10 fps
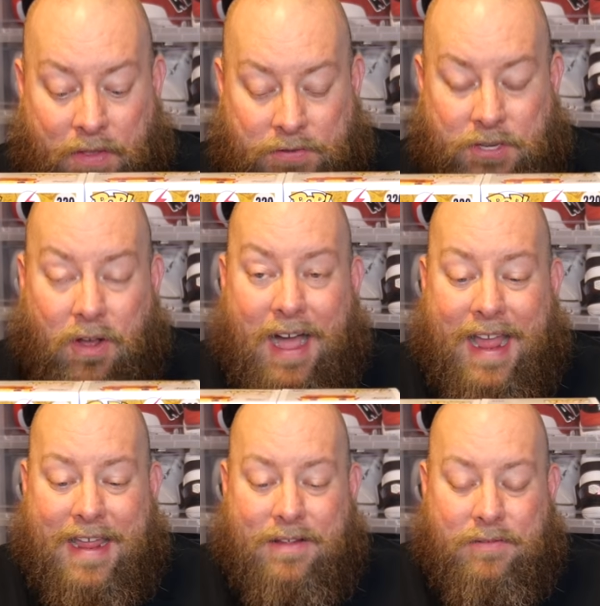So
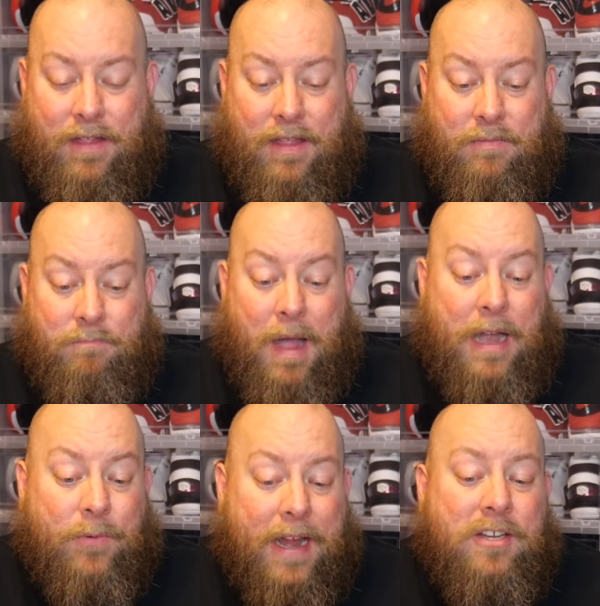I, my
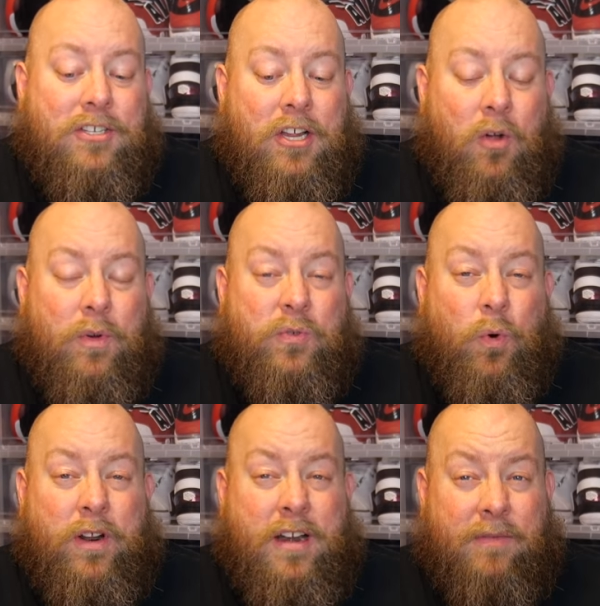ratio was
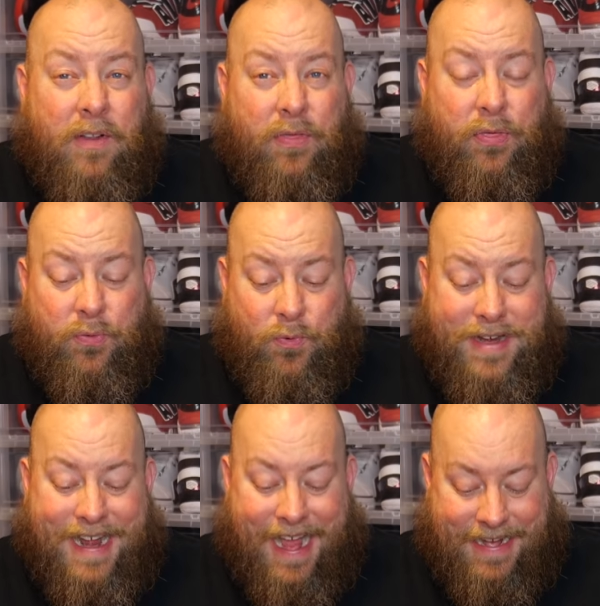one in every
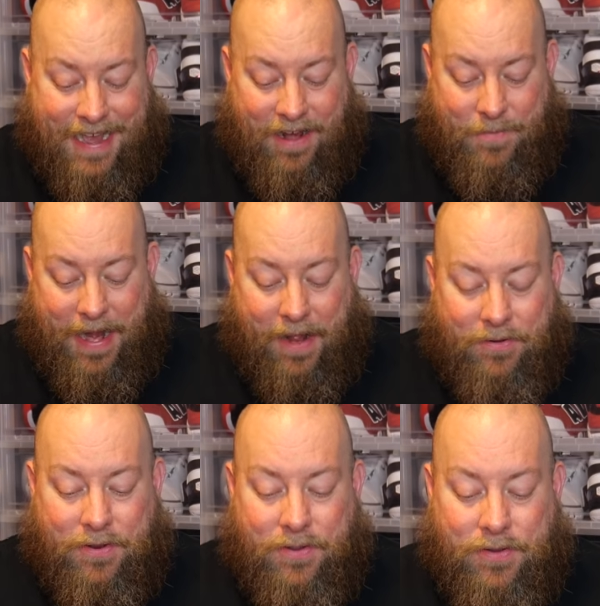three I got them
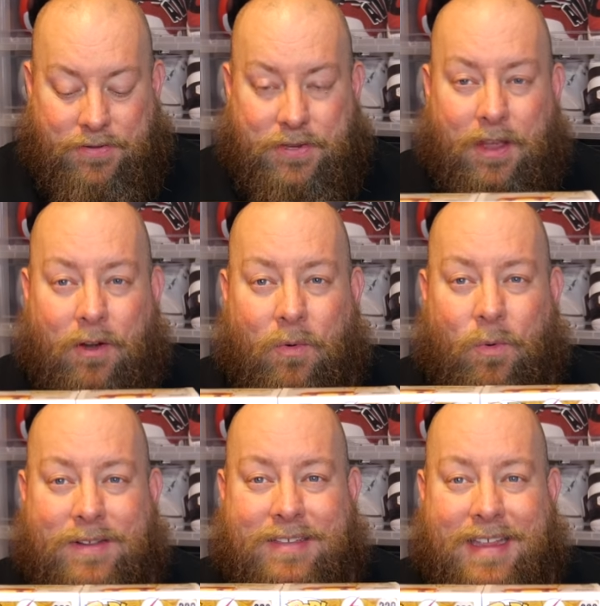out. So
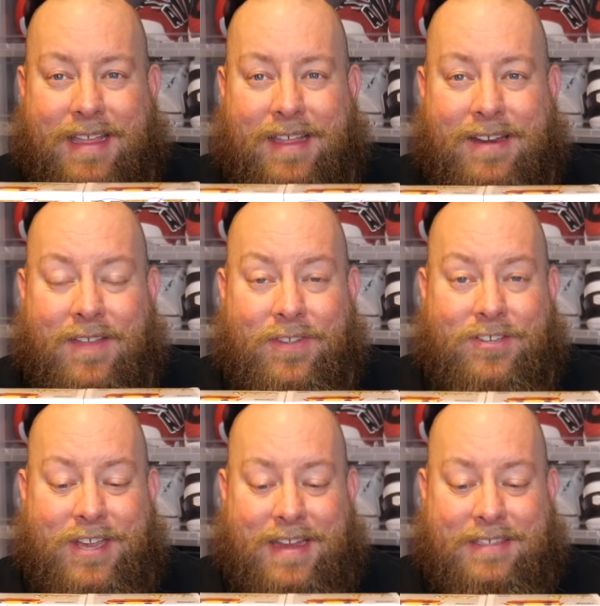once again, the
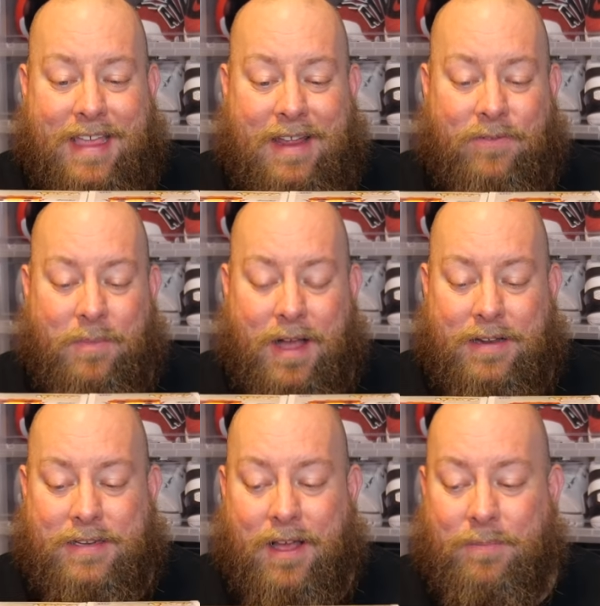chase game from
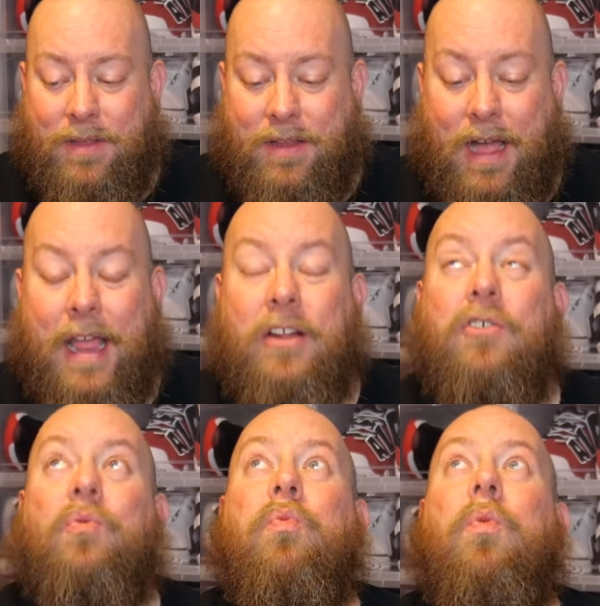Hot Topic, I
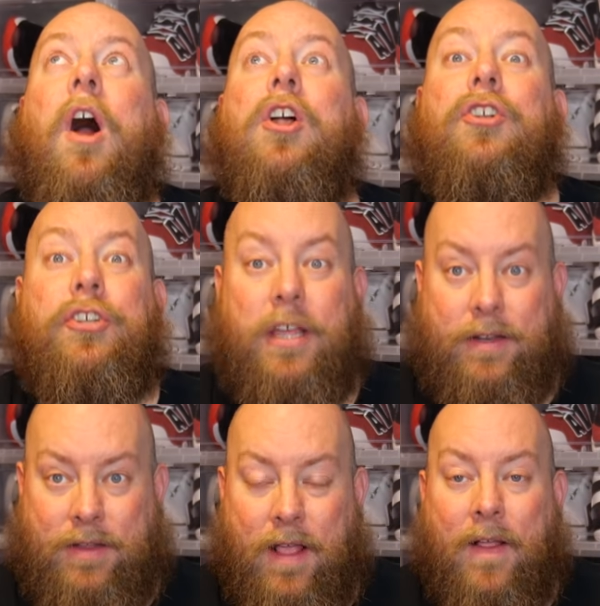crushed it.